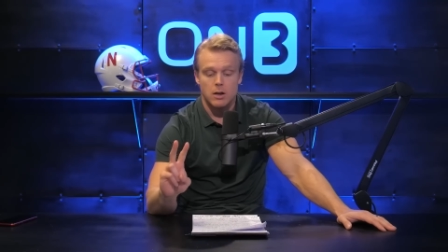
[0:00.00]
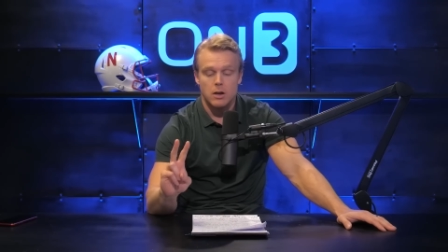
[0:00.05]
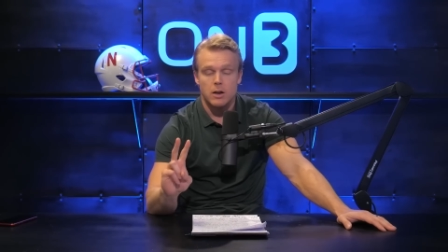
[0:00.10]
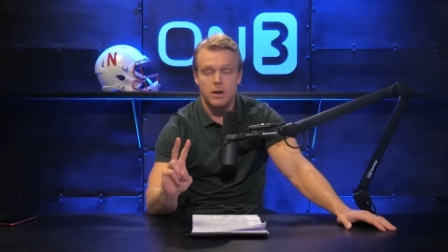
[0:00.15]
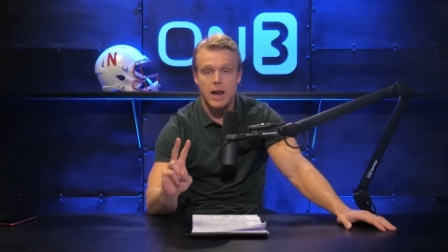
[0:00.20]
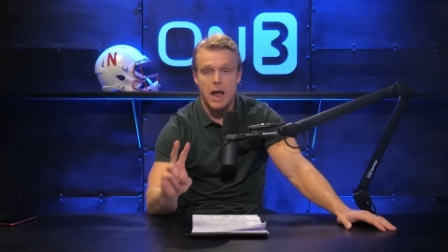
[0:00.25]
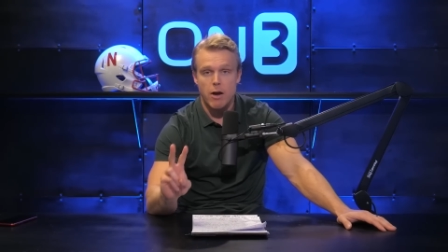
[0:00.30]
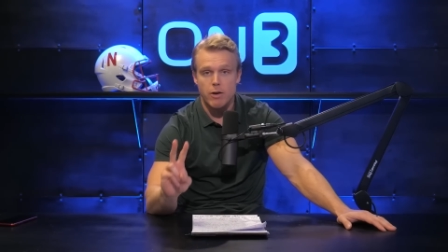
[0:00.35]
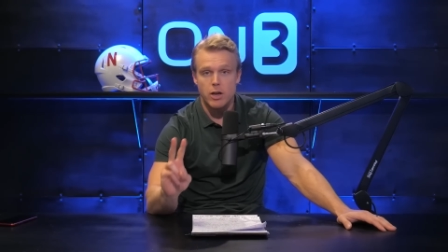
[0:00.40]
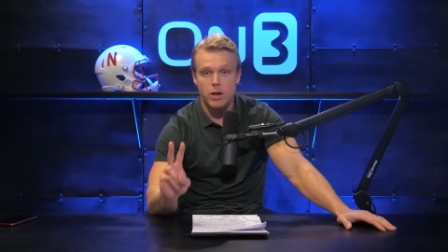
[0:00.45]

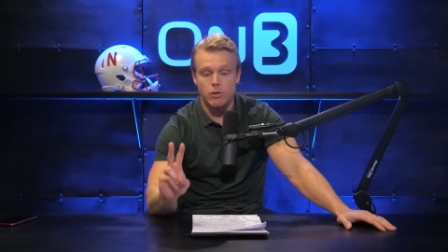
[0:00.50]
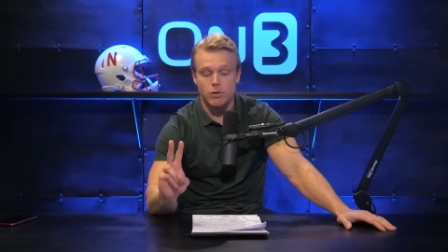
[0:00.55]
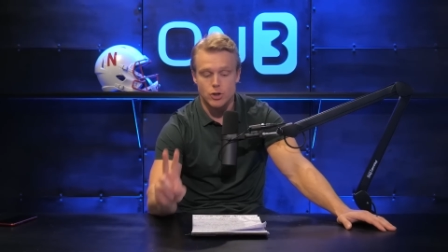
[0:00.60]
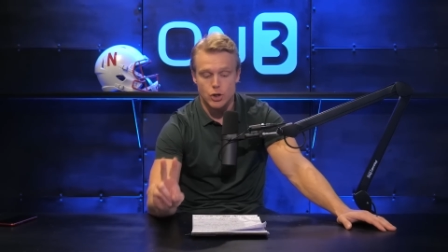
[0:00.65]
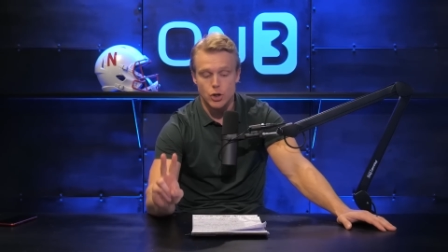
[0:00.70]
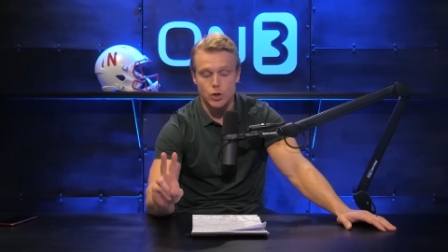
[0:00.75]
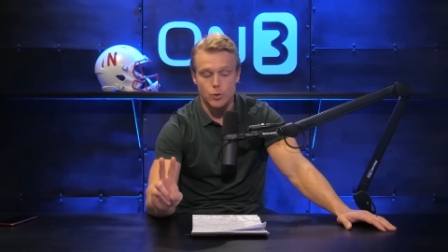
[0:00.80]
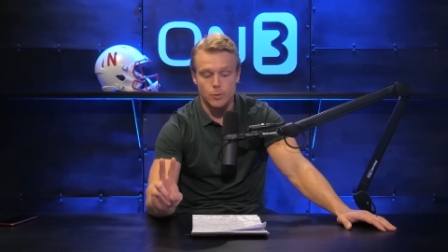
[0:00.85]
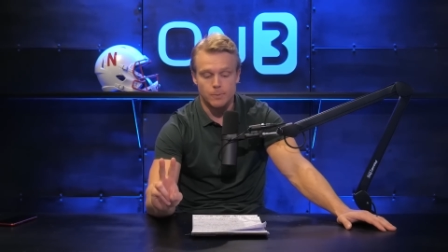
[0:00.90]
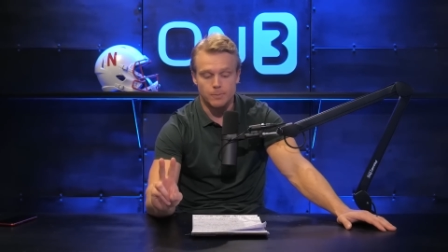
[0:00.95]
Now, year
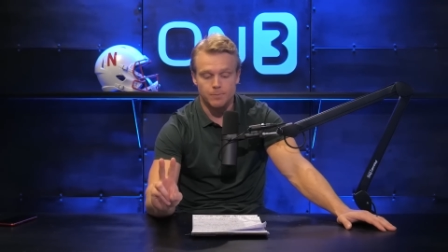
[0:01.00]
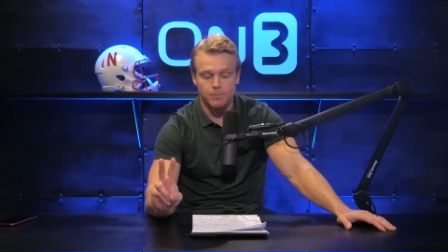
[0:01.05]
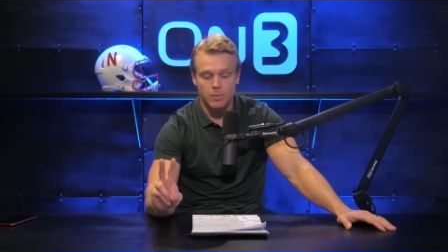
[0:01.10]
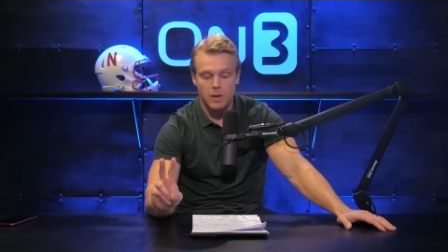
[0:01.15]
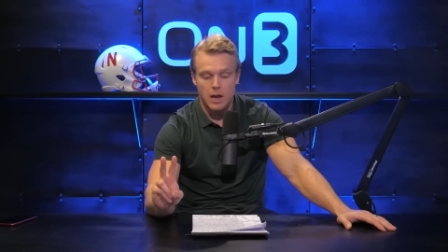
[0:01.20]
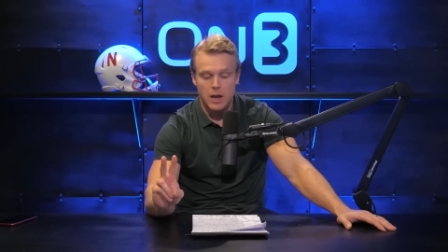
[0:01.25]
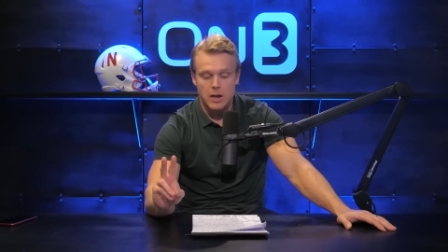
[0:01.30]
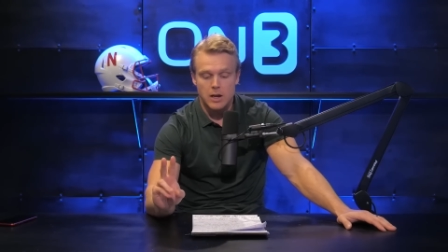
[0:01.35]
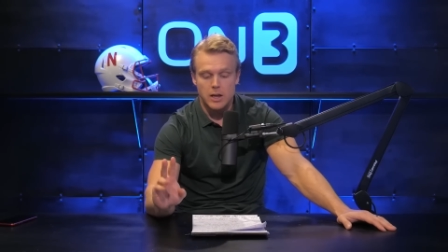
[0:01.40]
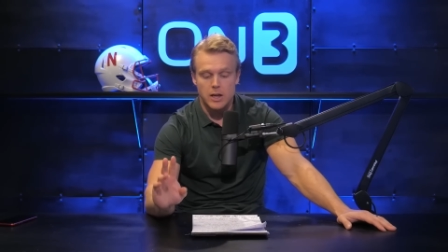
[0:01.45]
two.
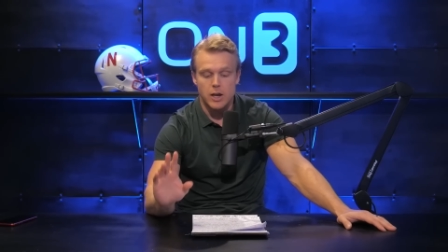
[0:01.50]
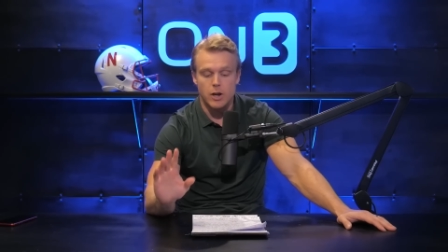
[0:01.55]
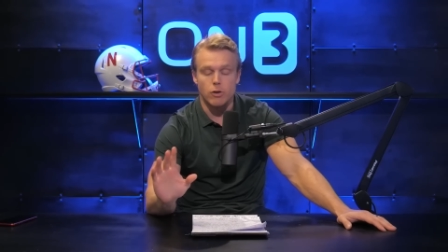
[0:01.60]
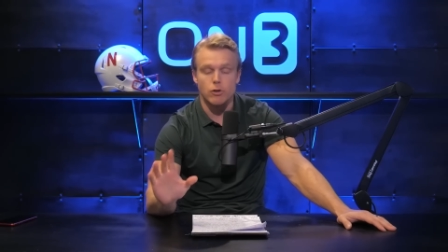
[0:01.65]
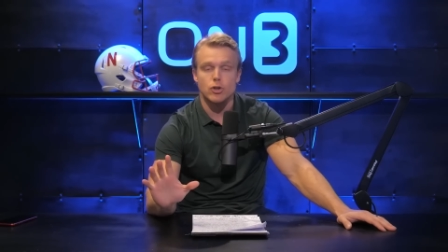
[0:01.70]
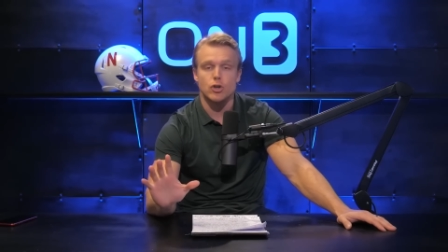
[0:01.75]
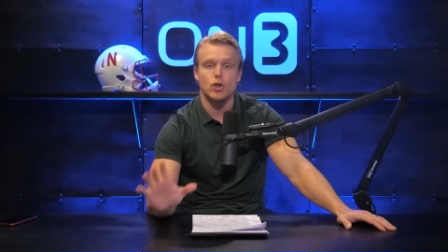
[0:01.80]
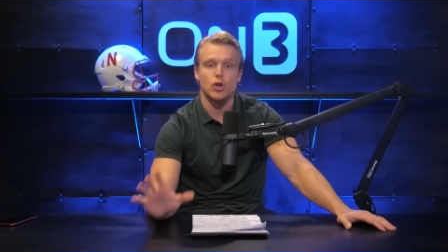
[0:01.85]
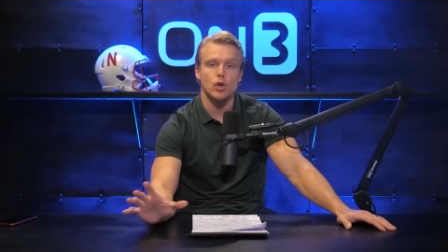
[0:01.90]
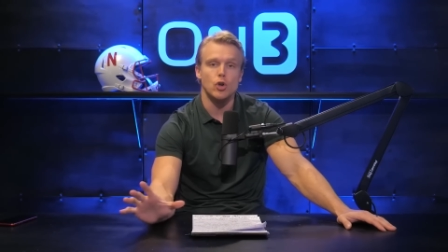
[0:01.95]
Year
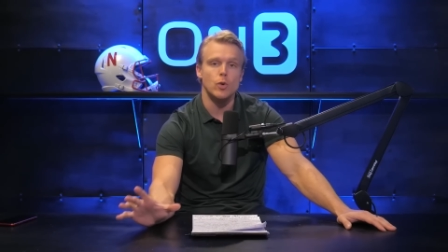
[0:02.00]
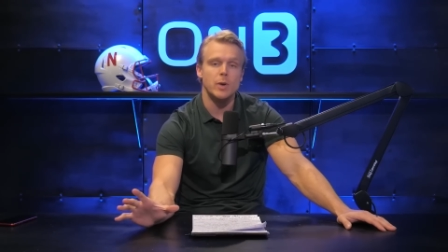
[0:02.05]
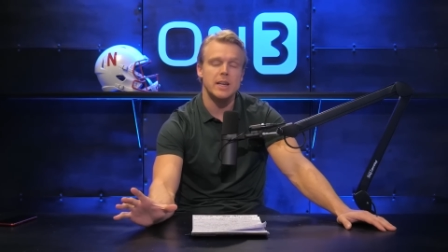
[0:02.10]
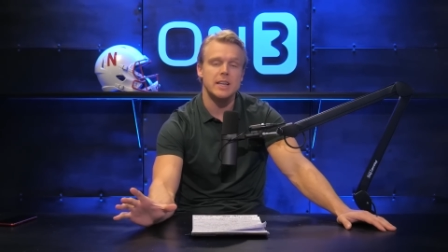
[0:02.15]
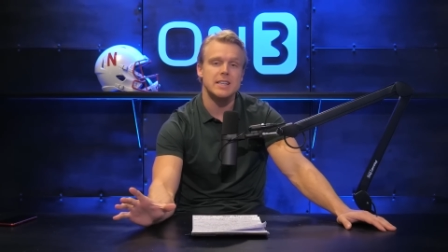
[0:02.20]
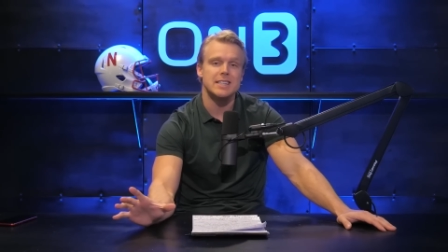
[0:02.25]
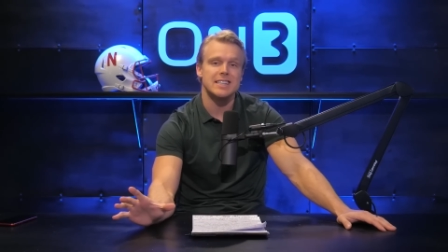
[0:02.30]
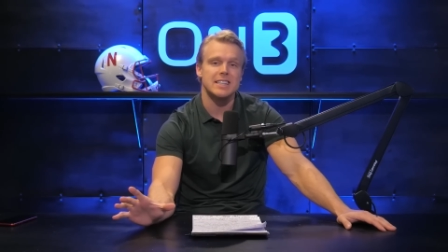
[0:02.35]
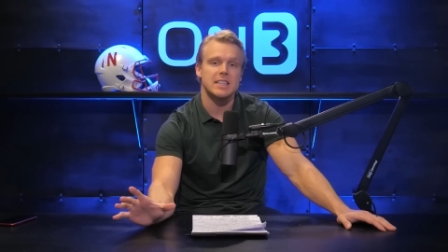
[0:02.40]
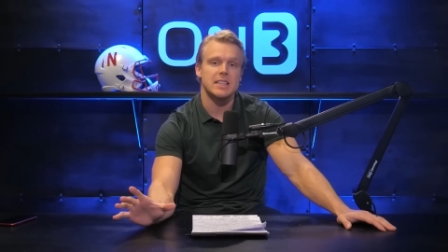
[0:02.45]
two
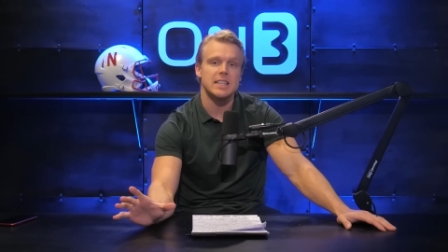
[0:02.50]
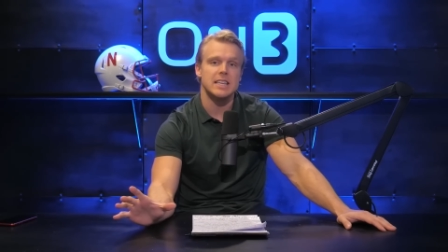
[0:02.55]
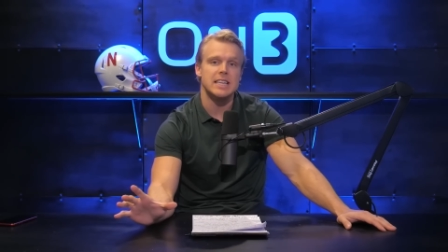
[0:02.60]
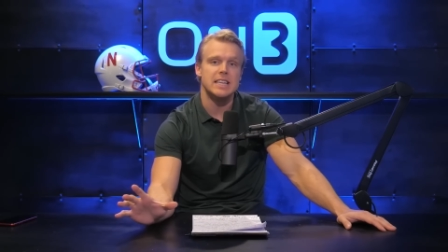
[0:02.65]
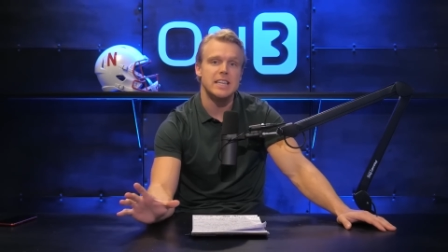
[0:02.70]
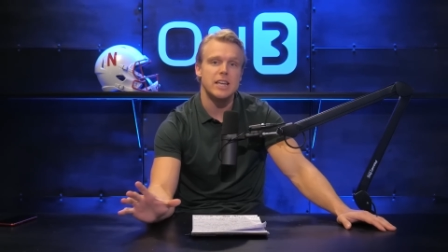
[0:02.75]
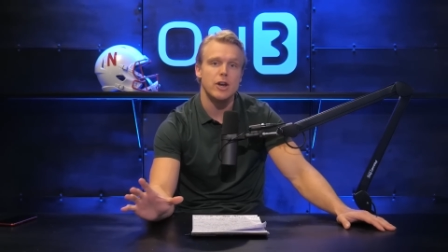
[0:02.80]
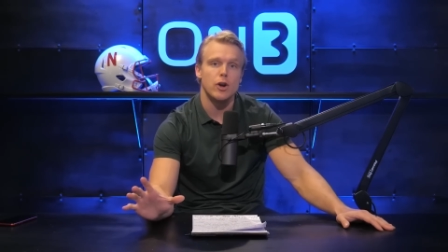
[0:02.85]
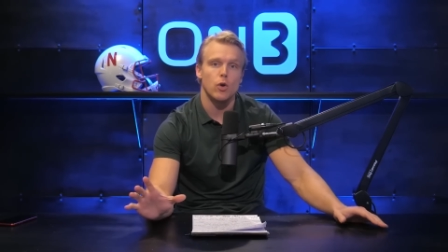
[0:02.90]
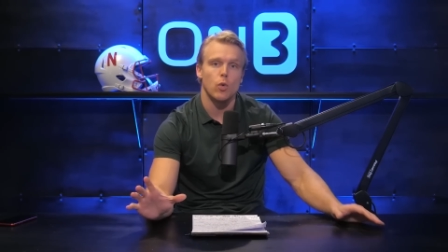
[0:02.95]
is the
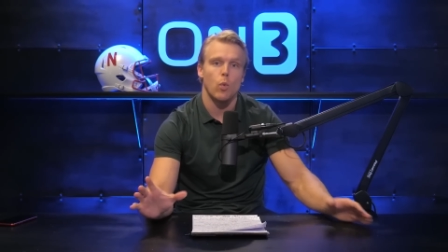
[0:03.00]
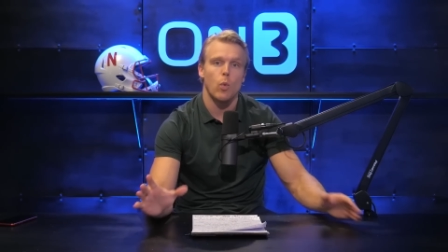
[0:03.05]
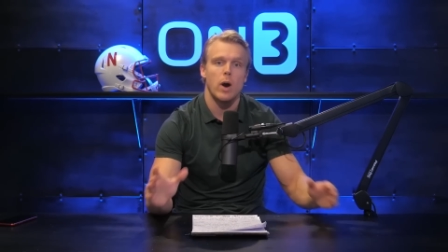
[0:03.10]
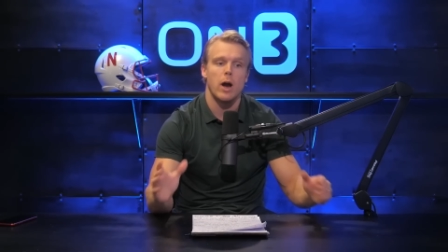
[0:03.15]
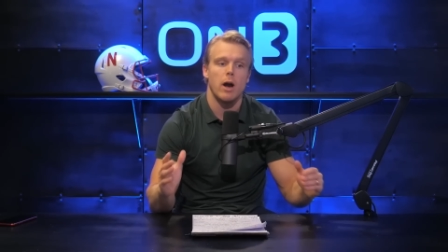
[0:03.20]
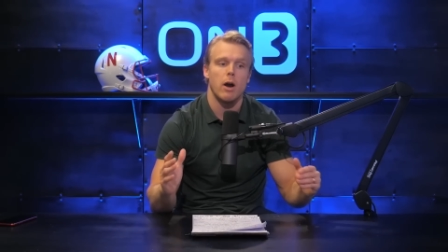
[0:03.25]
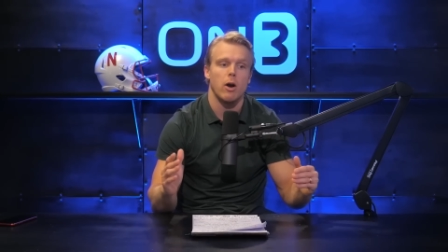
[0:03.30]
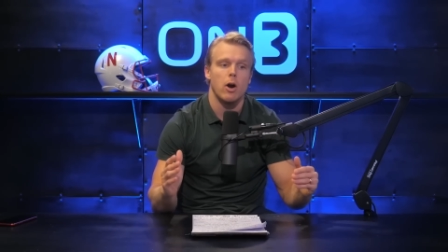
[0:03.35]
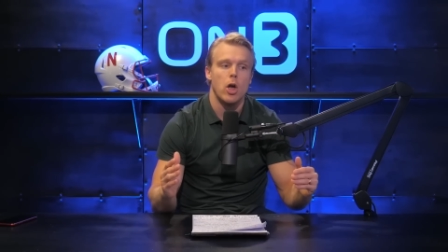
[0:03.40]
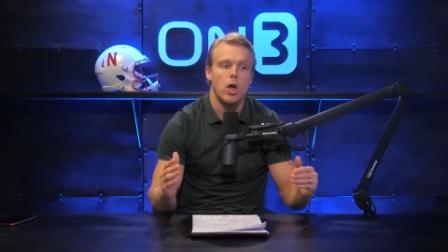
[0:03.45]
year
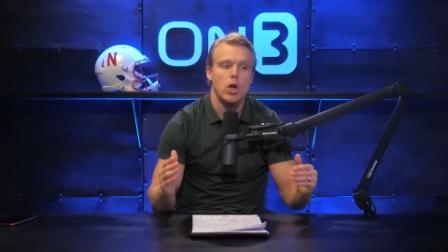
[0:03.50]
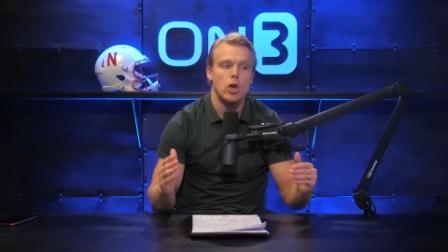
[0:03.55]
where